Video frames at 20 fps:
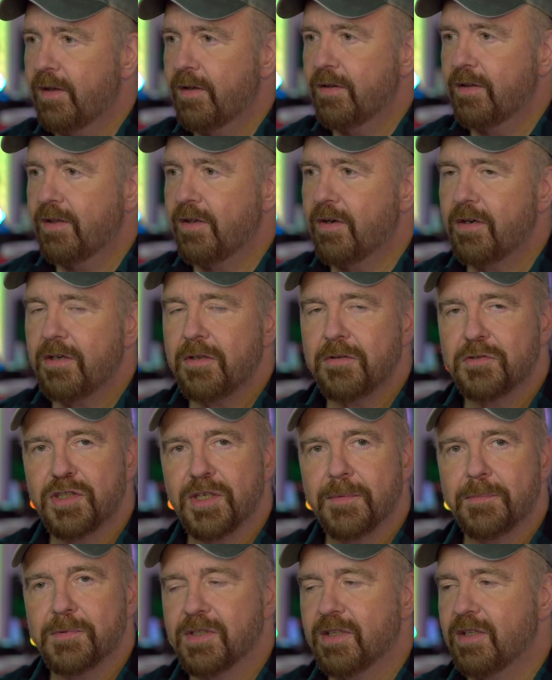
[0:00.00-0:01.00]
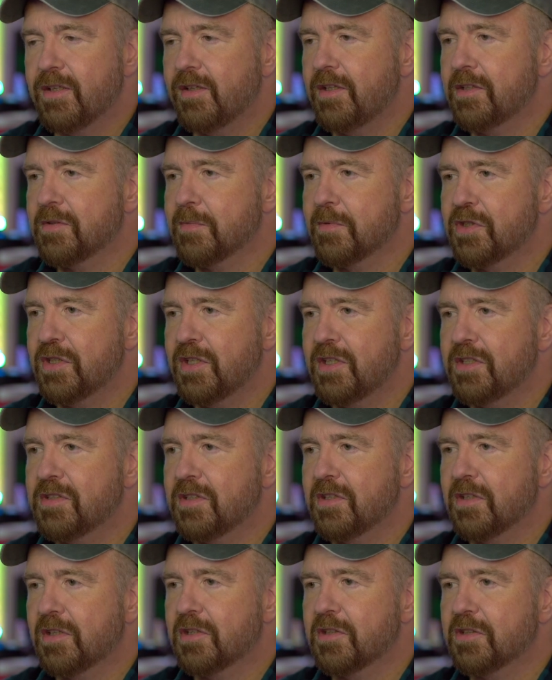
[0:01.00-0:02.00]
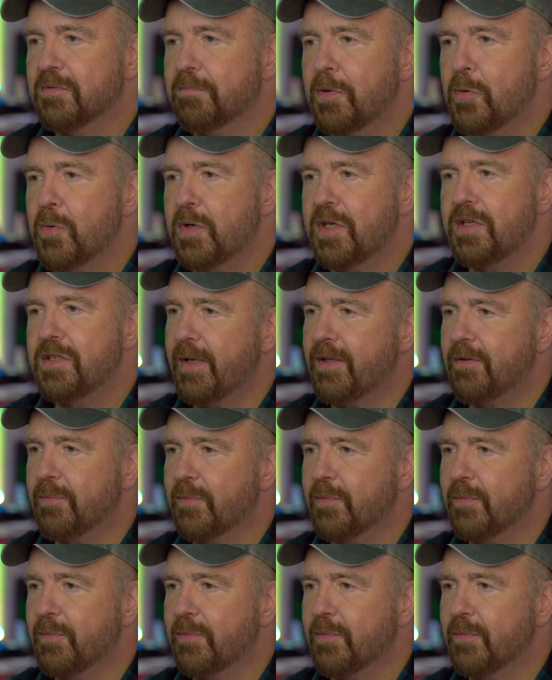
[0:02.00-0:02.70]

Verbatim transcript: The audio chips in these machines are called Pokeys.